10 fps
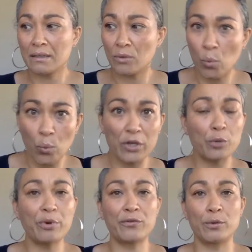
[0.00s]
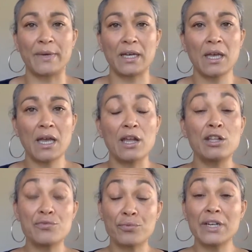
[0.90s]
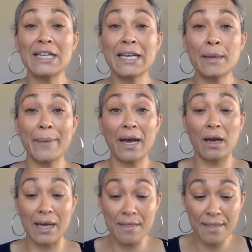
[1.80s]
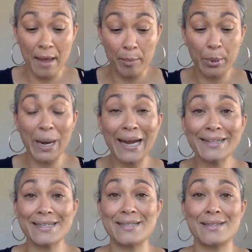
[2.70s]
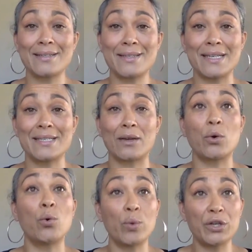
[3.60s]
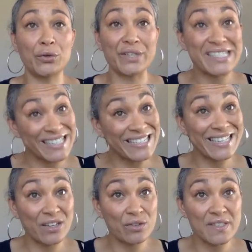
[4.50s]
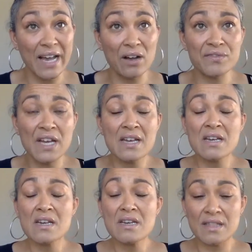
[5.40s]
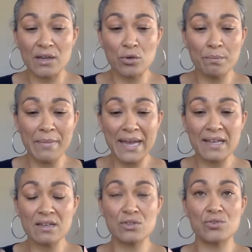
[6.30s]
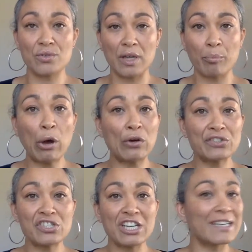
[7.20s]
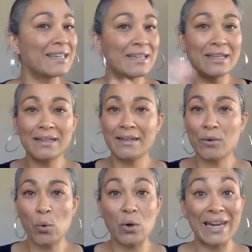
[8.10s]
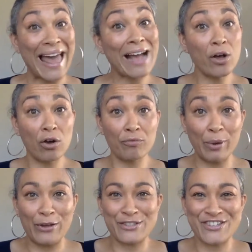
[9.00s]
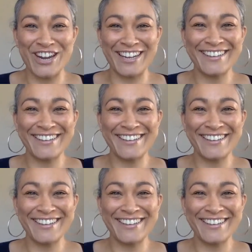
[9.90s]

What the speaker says: when you're performing. It's really about, in that practice setting or when you're assessing yourself, that you're making sure that posture or lack of posture